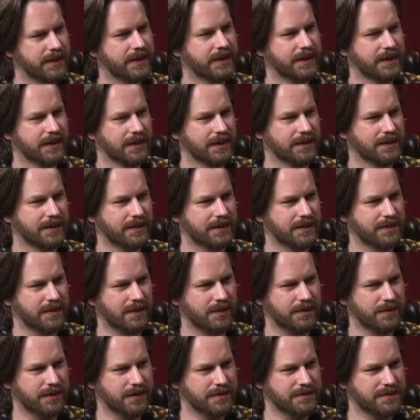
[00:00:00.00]
yeah, they did uh,
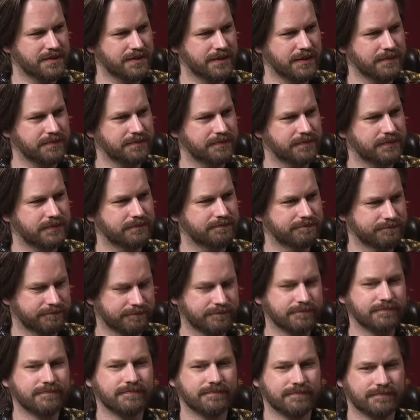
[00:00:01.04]
all Beauty that and the stuff. Beast. Mm-hmm.